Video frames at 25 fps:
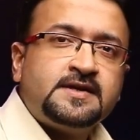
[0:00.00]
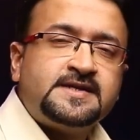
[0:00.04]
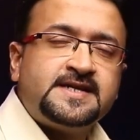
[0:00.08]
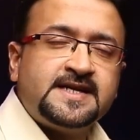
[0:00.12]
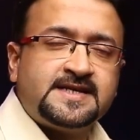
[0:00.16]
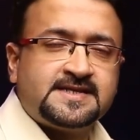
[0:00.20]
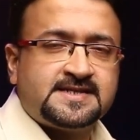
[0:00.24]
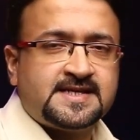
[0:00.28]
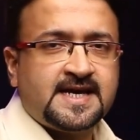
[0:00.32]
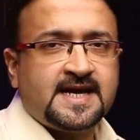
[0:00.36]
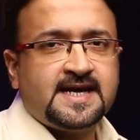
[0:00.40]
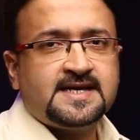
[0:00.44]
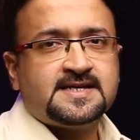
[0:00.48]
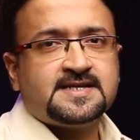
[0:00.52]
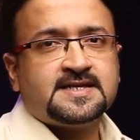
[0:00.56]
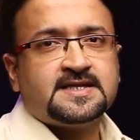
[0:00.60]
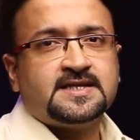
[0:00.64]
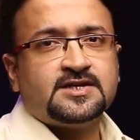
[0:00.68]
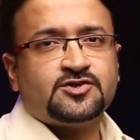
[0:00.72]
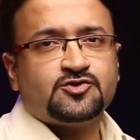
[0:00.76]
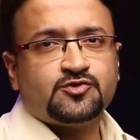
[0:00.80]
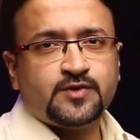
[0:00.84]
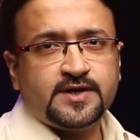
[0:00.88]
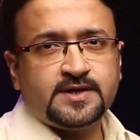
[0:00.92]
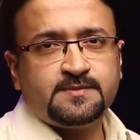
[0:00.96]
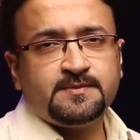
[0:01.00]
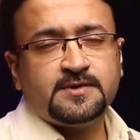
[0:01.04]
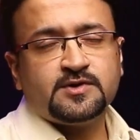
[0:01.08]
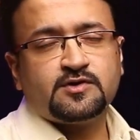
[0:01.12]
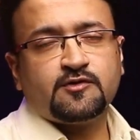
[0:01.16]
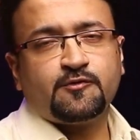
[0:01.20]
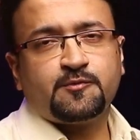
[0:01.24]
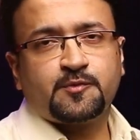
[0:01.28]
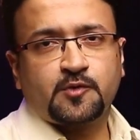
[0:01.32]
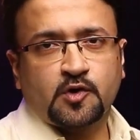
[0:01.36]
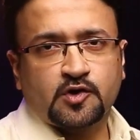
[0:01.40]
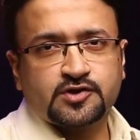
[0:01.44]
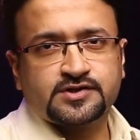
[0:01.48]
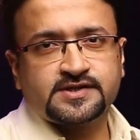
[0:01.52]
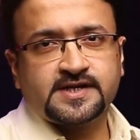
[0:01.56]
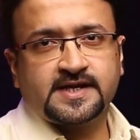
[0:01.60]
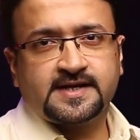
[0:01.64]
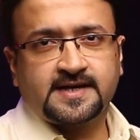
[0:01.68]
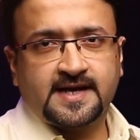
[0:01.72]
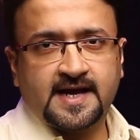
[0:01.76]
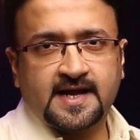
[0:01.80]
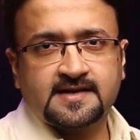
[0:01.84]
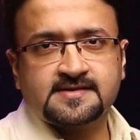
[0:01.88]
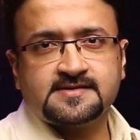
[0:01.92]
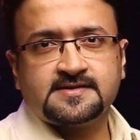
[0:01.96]
dictate the treatment of
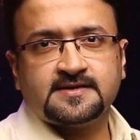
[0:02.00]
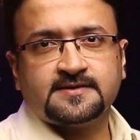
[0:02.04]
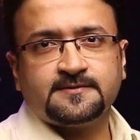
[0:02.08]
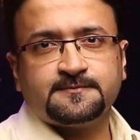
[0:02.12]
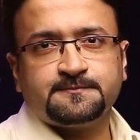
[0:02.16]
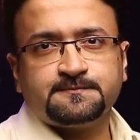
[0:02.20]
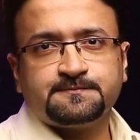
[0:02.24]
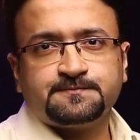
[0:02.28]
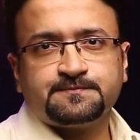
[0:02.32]
prostate cancer.